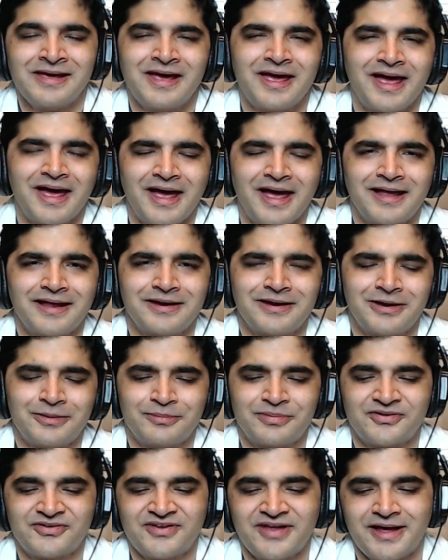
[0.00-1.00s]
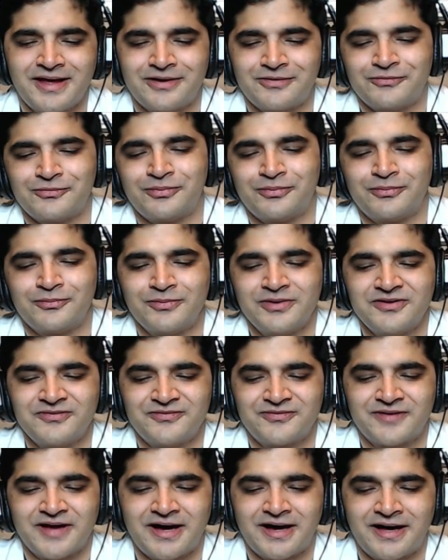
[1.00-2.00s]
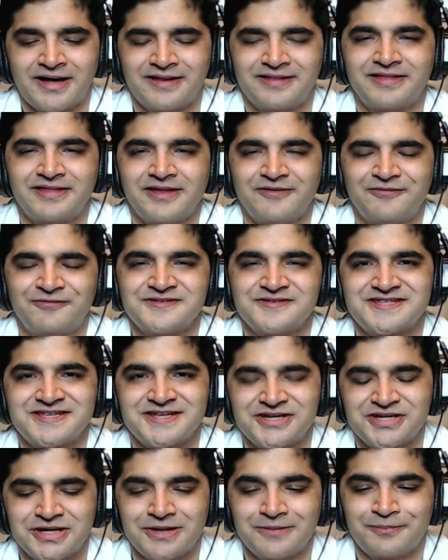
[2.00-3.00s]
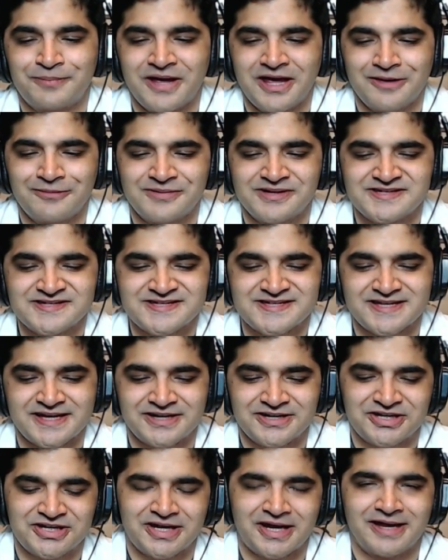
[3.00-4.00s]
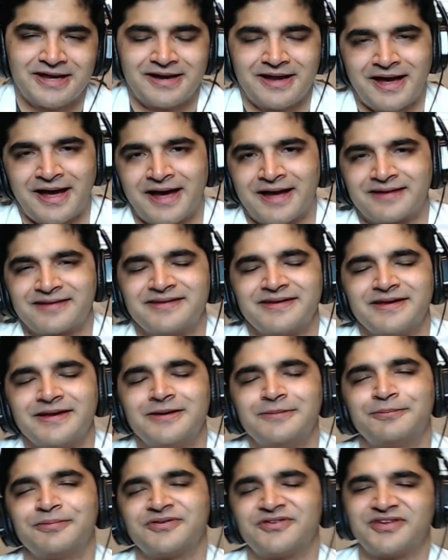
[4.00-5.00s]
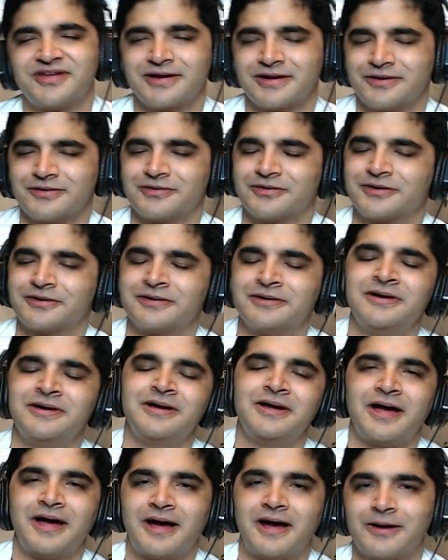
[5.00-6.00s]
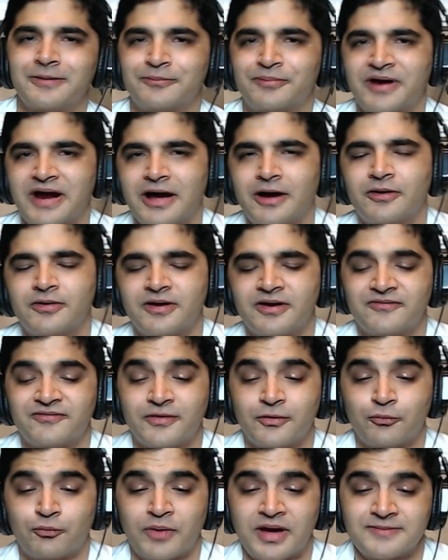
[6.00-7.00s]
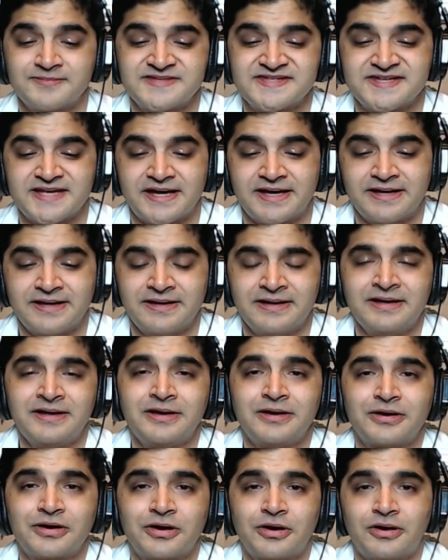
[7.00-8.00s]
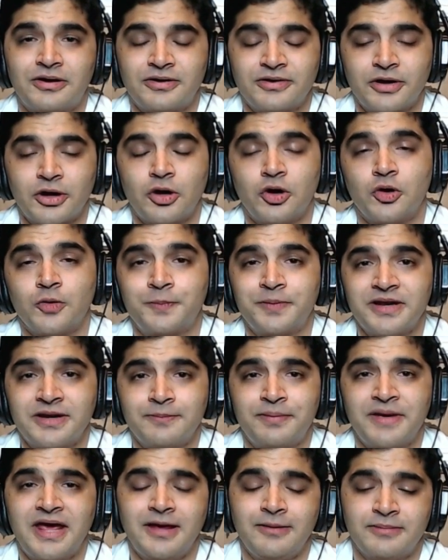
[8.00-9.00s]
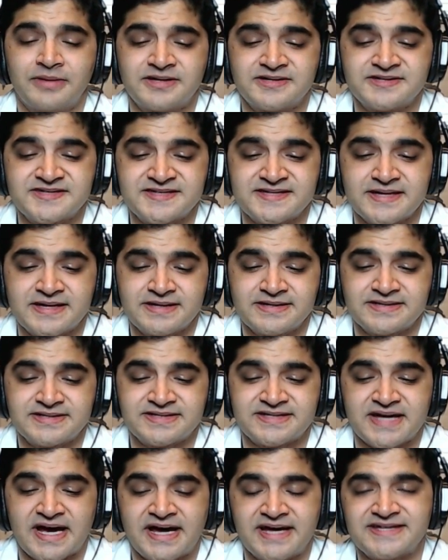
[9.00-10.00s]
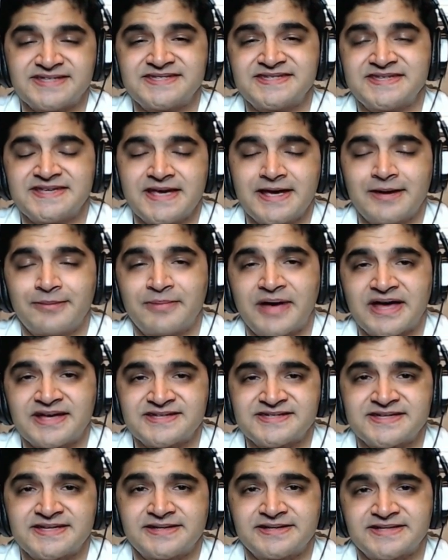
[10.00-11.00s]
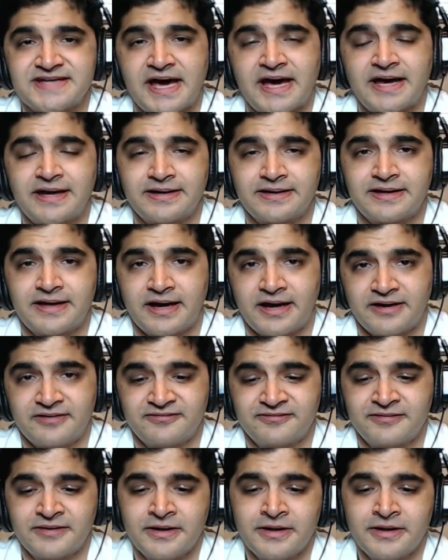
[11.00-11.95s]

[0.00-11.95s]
At number 10, we've got the Physician Payment Sunshine Act. In particular, I'm proud of a website called openpayments.cms.gov.